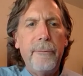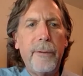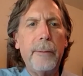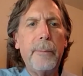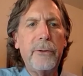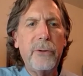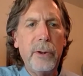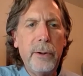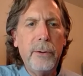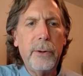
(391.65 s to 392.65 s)
very much a
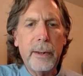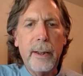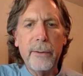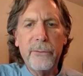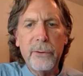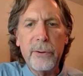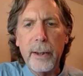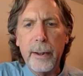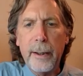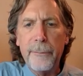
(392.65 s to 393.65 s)
new and
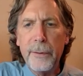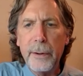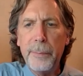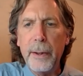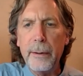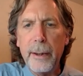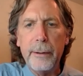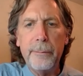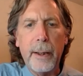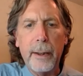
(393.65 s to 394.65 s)
concentrated effort being
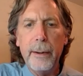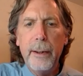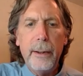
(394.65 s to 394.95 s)
led by